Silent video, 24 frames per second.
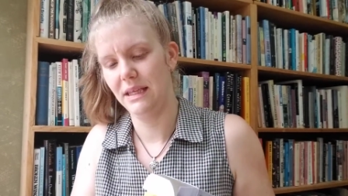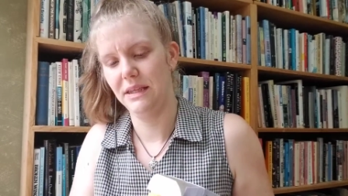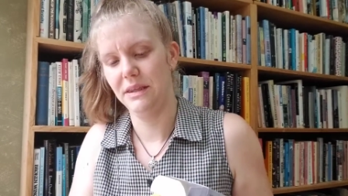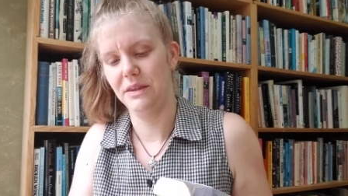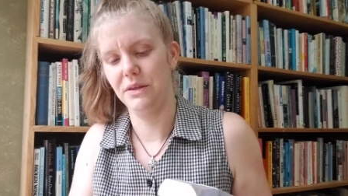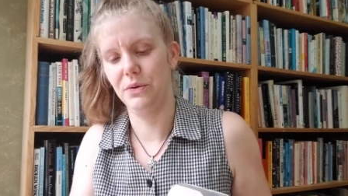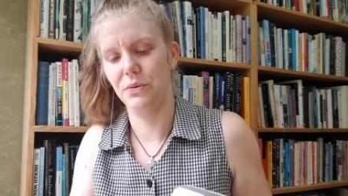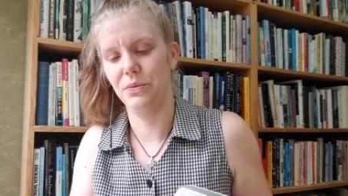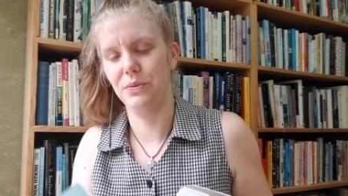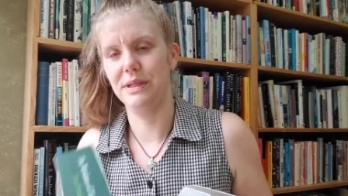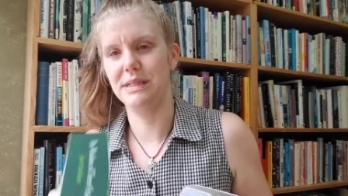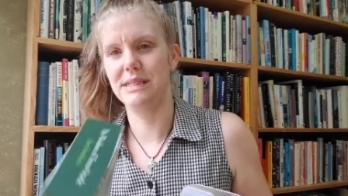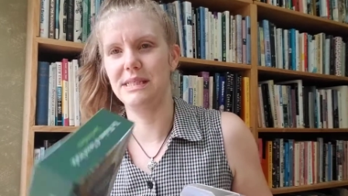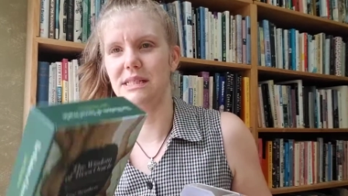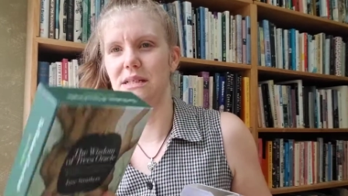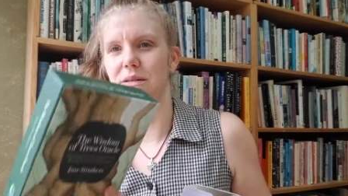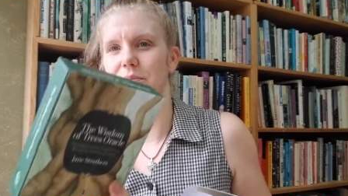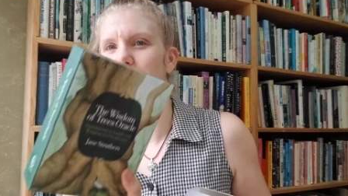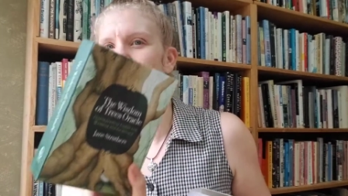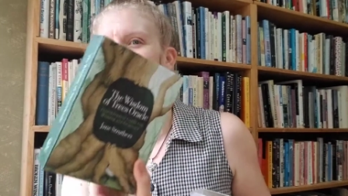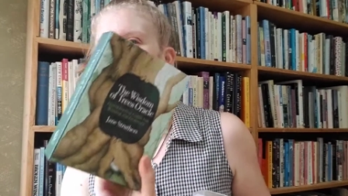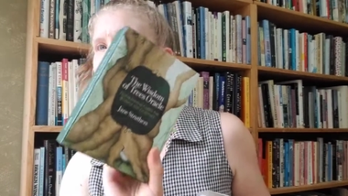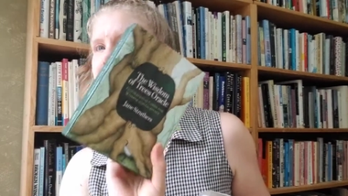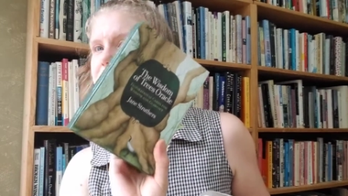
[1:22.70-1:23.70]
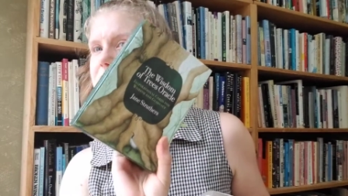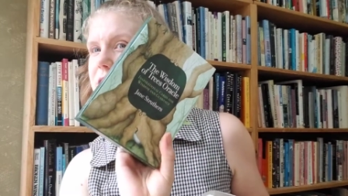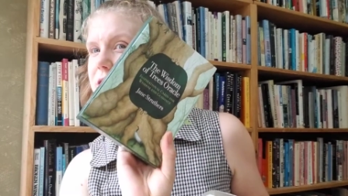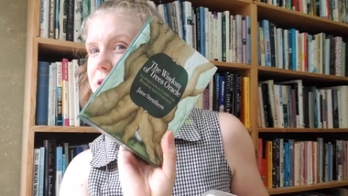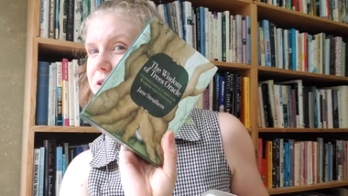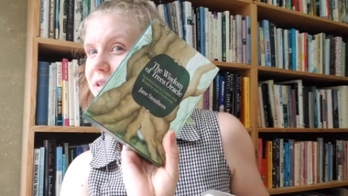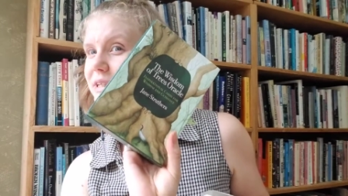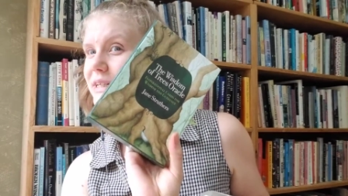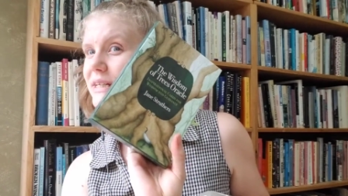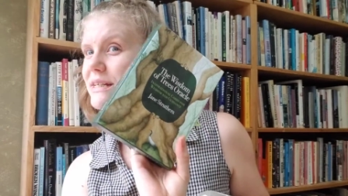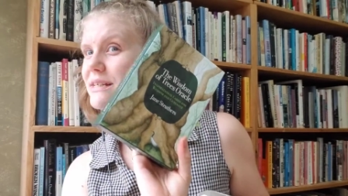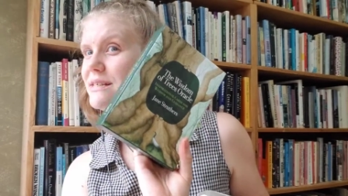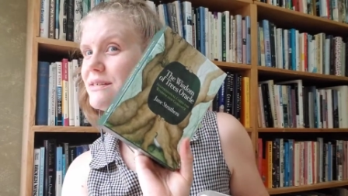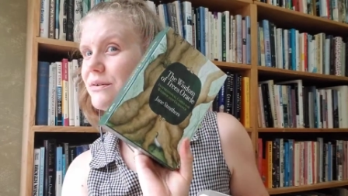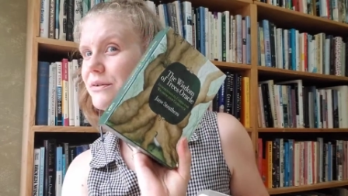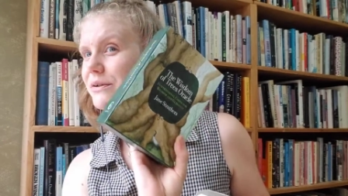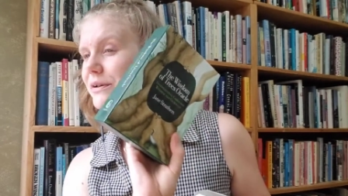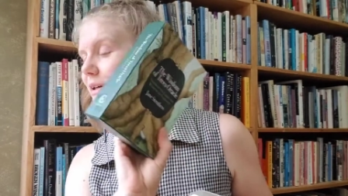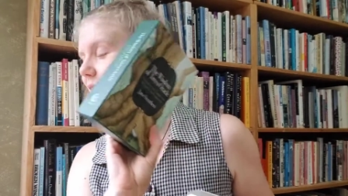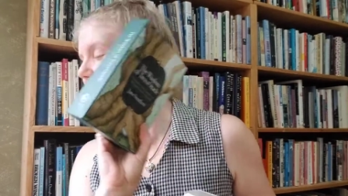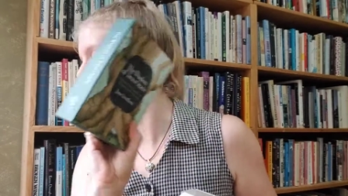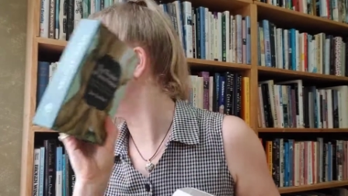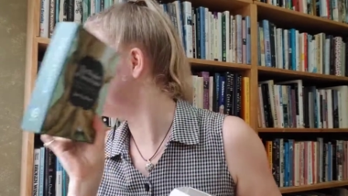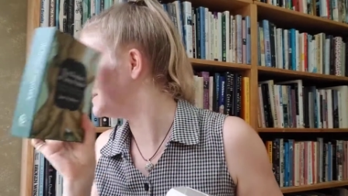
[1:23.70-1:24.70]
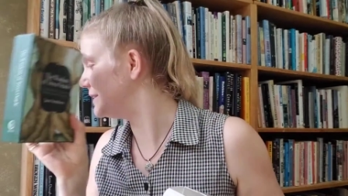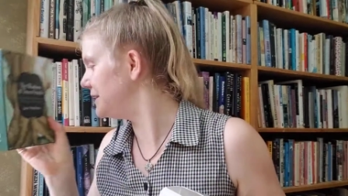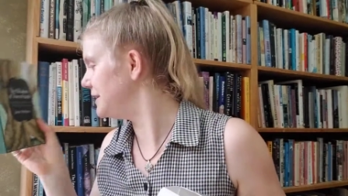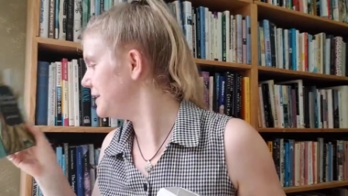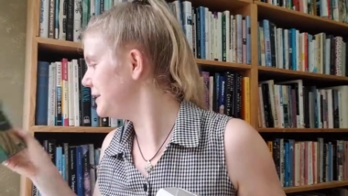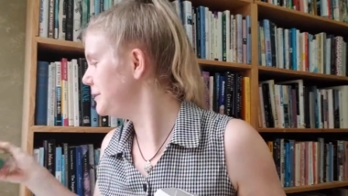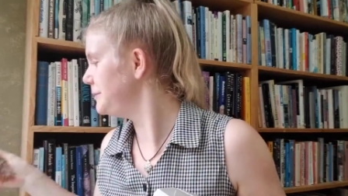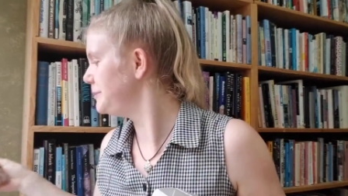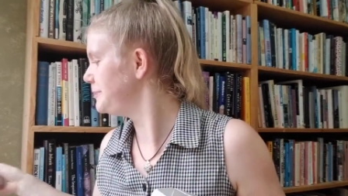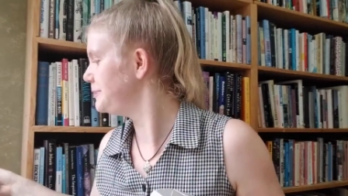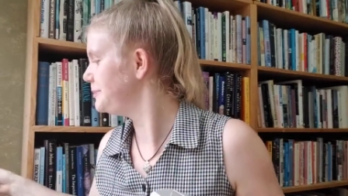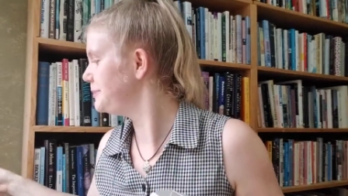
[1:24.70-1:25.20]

the Wisdom of Trees Oracle,